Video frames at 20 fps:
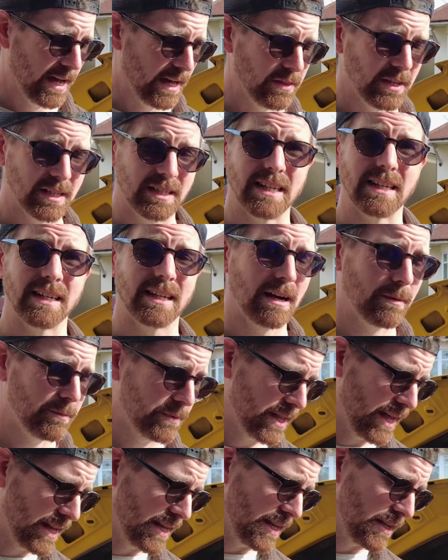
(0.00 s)
This didn't come
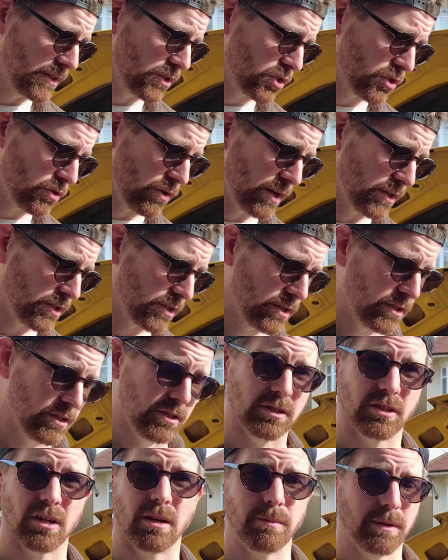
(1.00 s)
with any
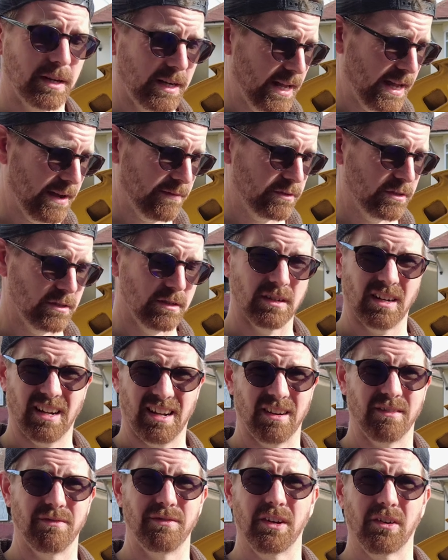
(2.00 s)
instructions, so I'm going to have to
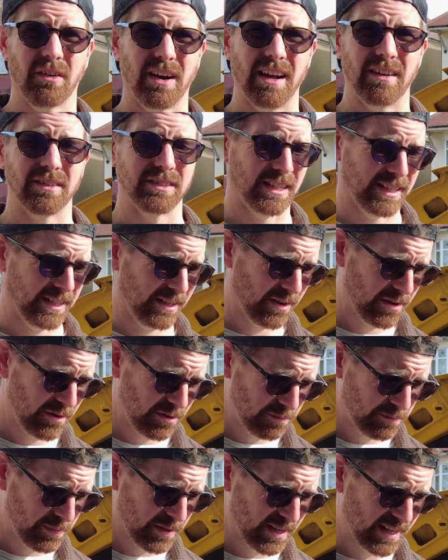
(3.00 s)
kind of figure it out as I
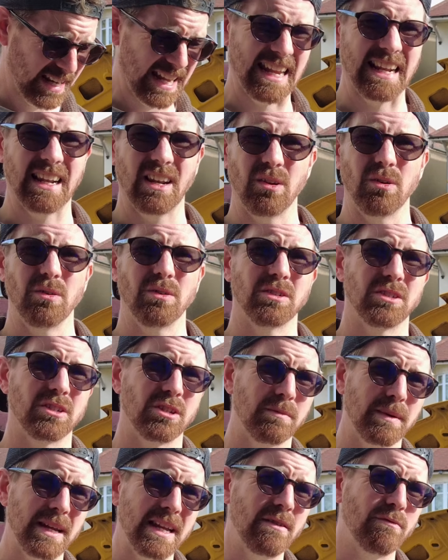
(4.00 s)
go, but it looks
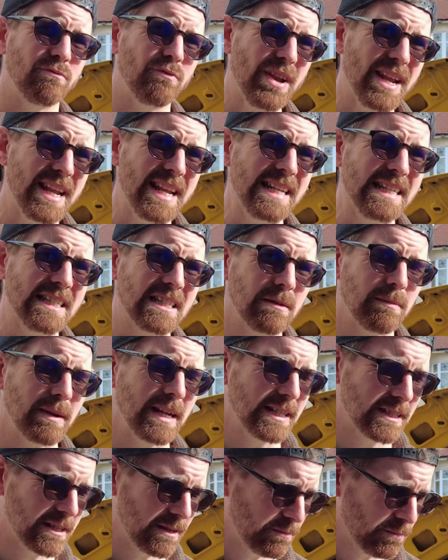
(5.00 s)
to be
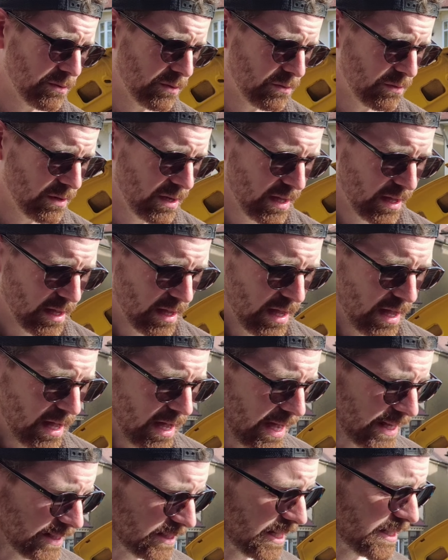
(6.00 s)
reasonably simple.
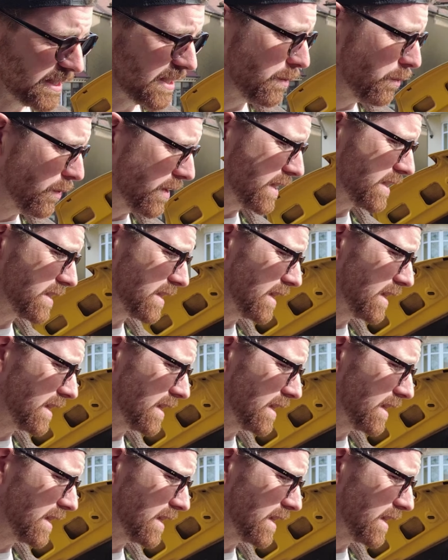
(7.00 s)
Essentially what it